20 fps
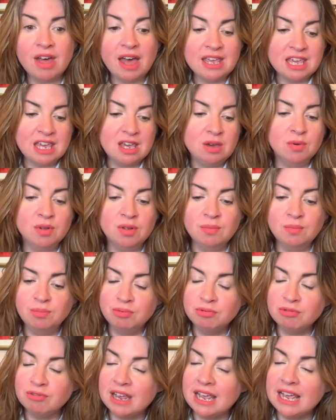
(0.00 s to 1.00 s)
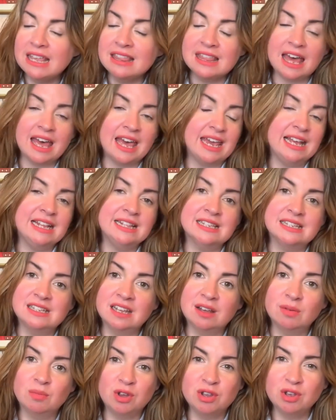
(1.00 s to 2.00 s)
that you will bring that
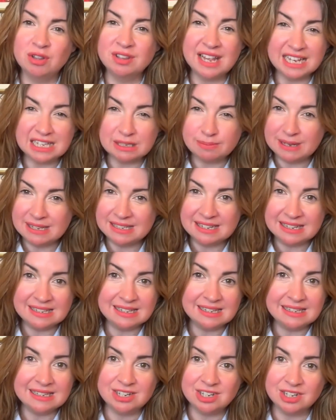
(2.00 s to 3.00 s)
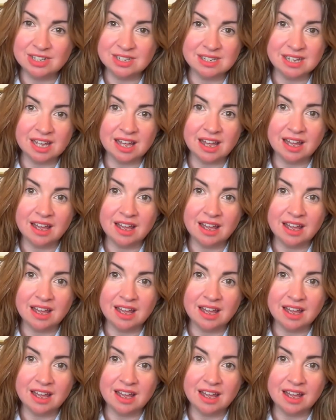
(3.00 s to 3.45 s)
into what your next business decisions